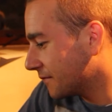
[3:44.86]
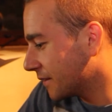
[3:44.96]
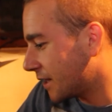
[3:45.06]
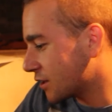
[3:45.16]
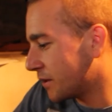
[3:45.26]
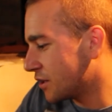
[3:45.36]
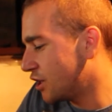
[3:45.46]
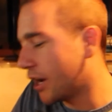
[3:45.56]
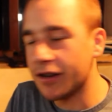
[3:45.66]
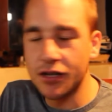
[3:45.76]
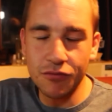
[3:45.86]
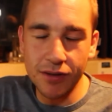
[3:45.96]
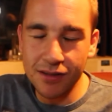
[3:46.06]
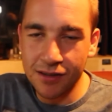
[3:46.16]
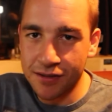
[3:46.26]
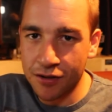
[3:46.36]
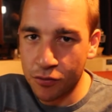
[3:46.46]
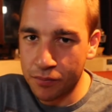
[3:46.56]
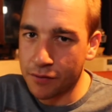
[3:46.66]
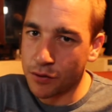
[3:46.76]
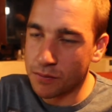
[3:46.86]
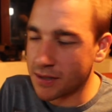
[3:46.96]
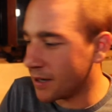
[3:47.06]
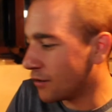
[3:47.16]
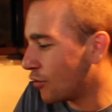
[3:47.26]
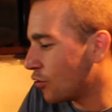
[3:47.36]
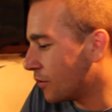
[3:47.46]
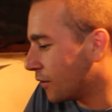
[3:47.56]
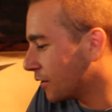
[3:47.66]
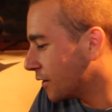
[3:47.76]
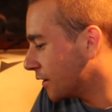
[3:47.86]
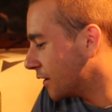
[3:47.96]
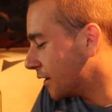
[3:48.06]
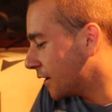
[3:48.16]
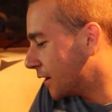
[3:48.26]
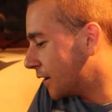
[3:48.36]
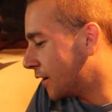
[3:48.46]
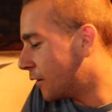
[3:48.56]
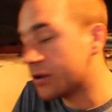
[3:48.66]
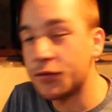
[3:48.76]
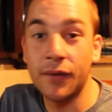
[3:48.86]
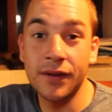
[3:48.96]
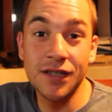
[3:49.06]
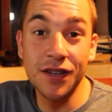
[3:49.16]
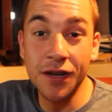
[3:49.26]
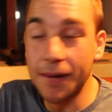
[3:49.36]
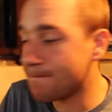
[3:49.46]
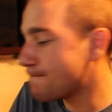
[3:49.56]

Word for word: Chasm has changed recently, so a bit of an updated robot, uh, which we haven't seen yet.